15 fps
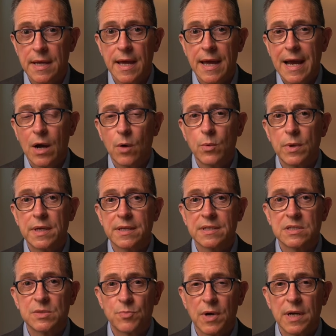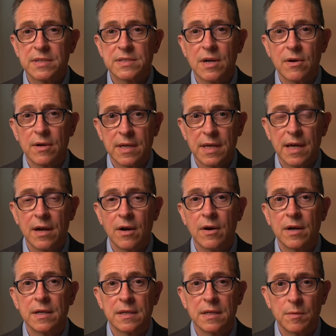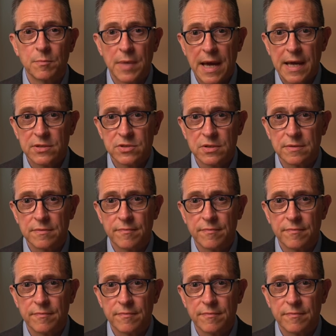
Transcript: how we express our care and compassion,